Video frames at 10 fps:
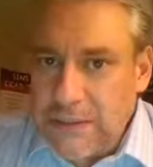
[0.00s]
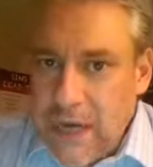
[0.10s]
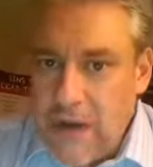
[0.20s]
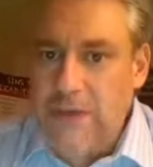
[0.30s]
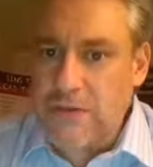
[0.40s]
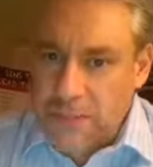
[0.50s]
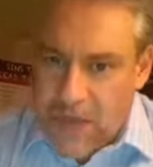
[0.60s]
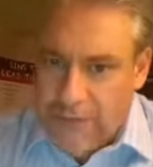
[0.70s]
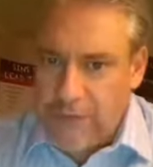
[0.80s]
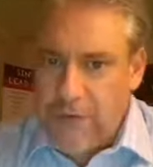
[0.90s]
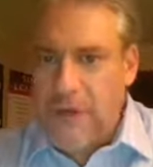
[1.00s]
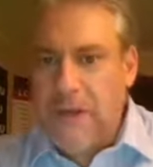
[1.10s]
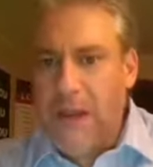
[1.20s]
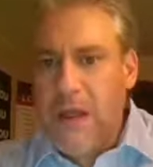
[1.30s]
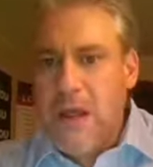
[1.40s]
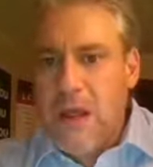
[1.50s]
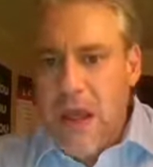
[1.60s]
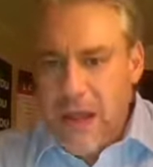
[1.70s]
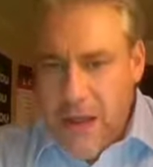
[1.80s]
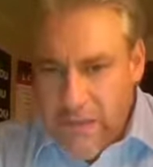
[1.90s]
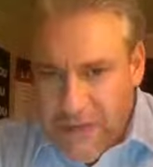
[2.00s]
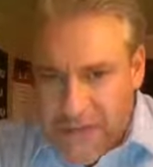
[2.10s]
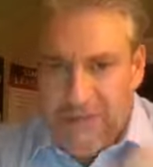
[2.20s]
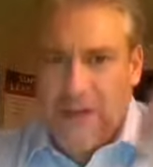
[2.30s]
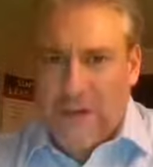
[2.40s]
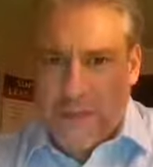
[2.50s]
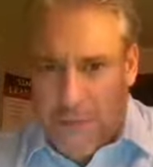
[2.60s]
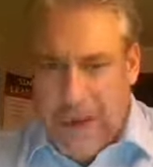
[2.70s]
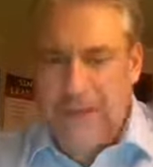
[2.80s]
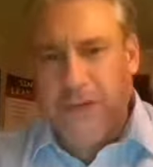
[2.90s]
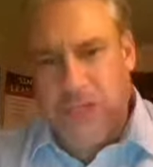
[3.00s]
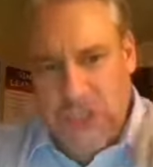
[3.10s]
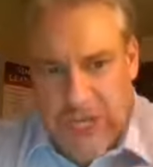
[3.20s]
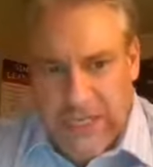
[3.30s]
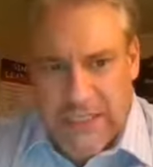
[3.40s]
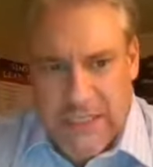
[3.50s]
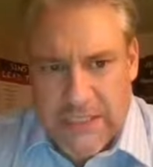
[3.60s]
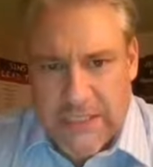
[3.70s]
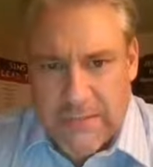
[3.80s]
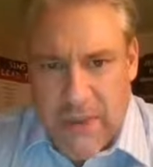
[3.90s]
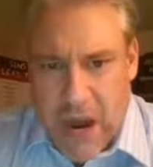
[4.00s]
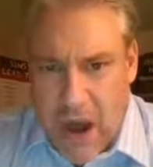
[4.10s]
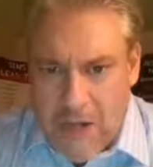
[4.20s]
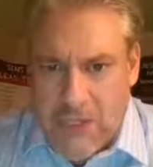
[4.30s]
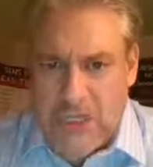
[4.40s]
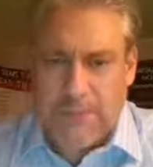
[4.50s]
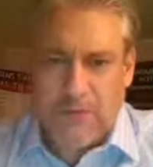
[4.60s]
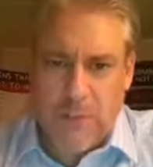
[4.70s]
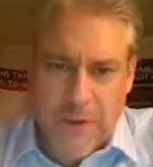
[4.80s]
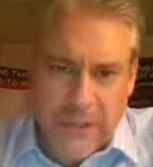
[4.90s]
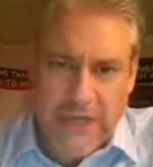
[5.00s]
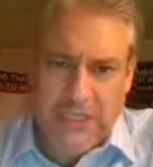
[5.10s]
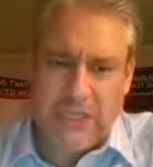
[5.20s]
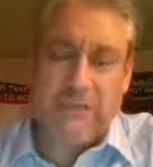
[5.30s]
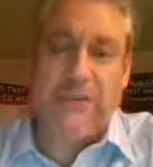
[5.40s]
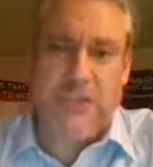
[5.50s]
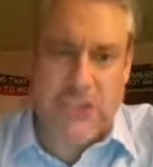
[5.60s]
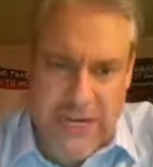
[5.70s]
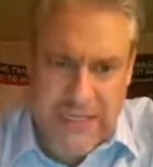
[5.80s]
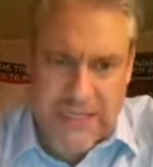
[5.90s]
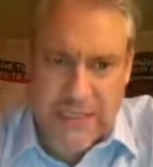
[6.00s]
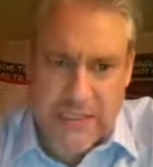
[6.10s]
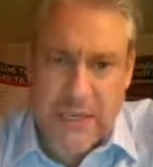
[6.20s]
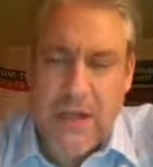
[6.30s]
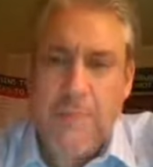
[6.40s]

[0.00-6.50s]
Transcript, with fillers: I use suffering and having difficulty and pain for Jesus. Hardship, tribulation for Jesus.